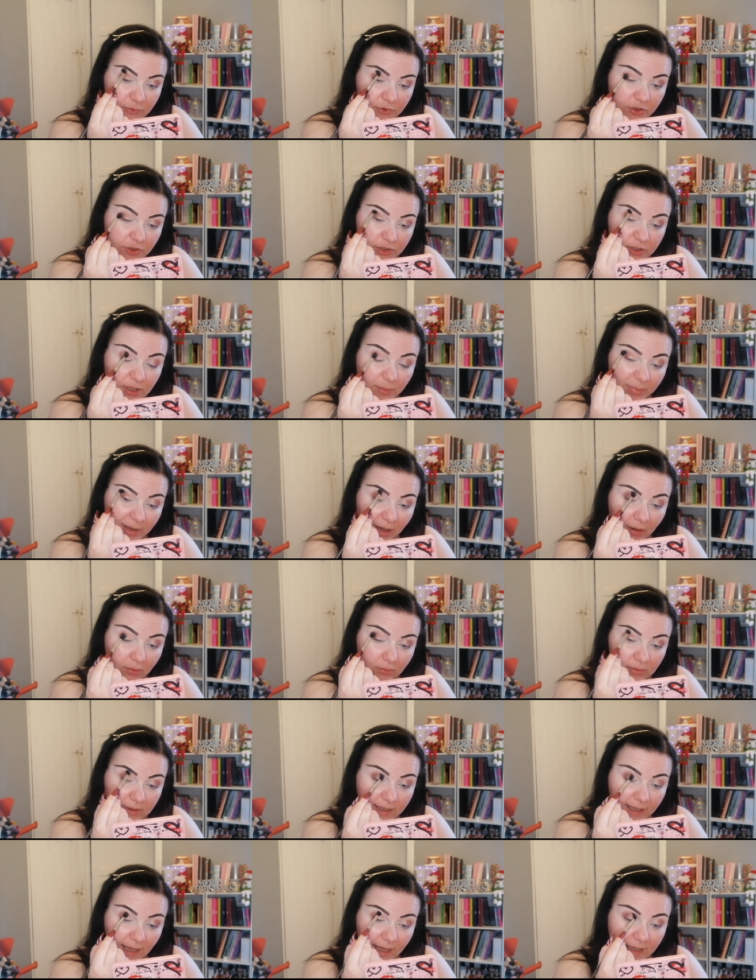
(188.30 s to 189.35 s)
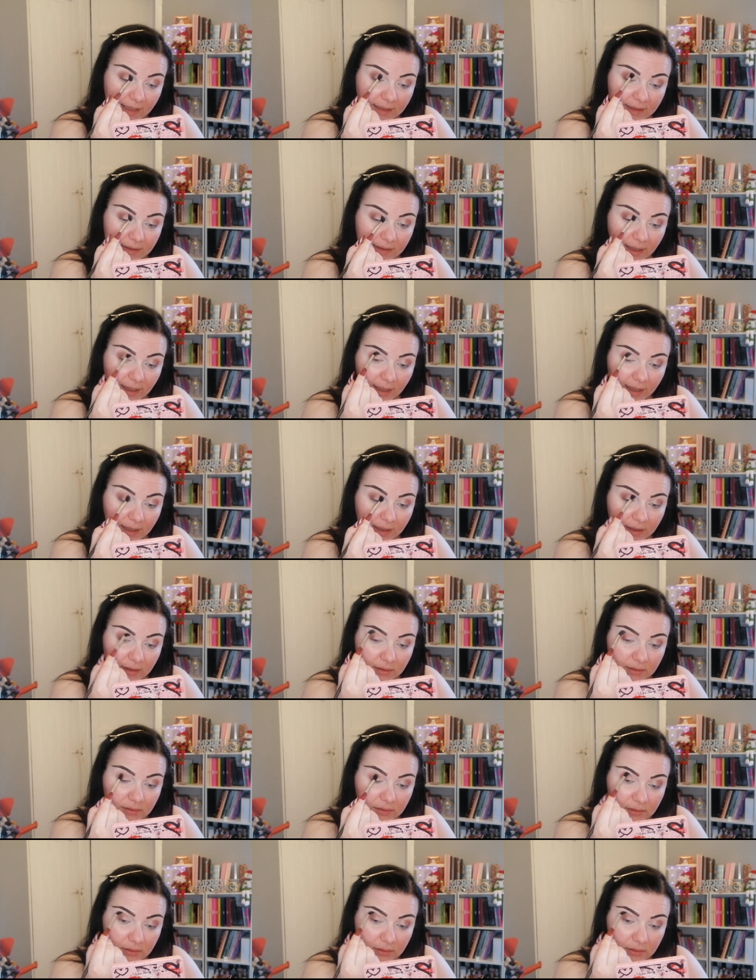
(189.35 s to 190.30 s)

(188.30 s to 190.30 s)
Just about get in there.